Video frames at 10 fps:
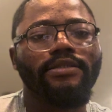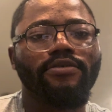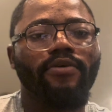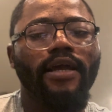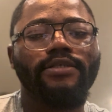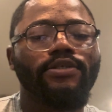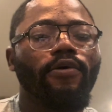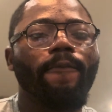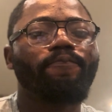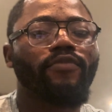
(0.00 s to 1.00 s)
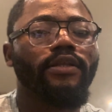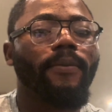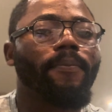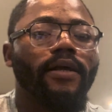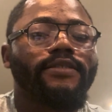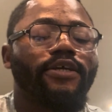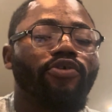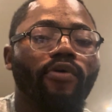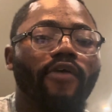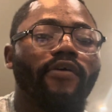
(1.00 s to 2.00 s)
right? So the plans that you
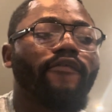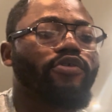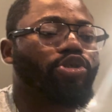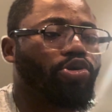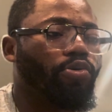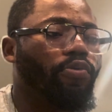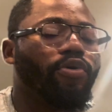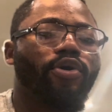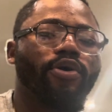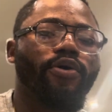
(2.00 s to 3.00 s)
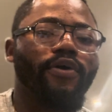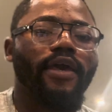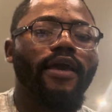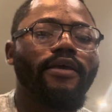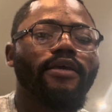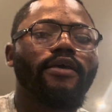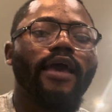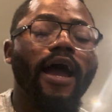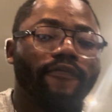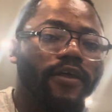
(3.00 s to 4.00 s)
have after school. Okay,
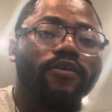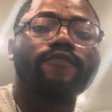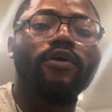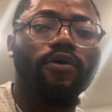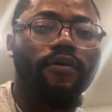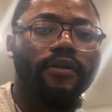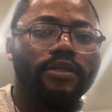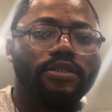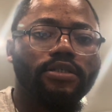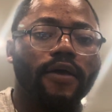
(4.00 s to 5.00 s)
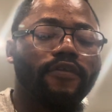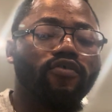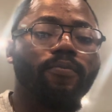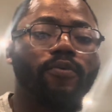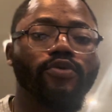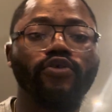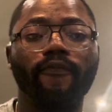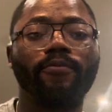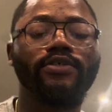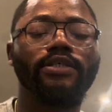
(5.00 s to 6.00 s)
after you've done all this, after you've
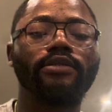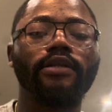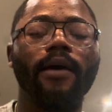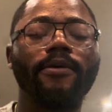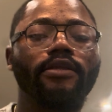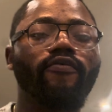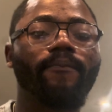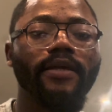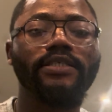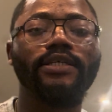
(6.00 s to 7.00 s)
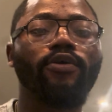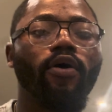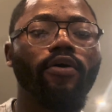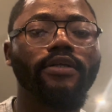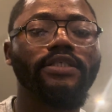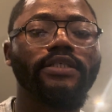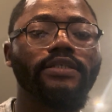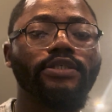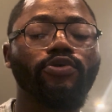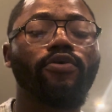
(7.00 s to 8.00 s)
placed in all these things
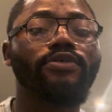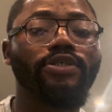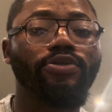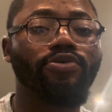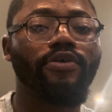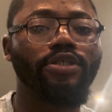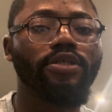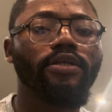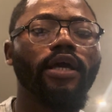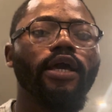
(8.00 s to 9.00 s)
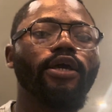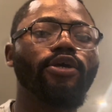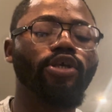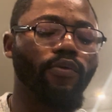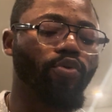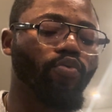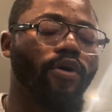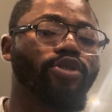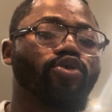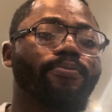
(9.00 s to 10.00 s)
into consideration, you would
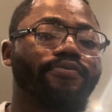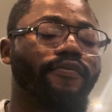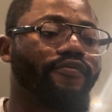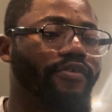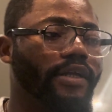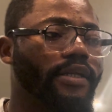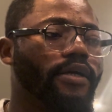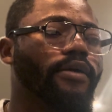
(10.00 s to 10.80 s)
want to proofread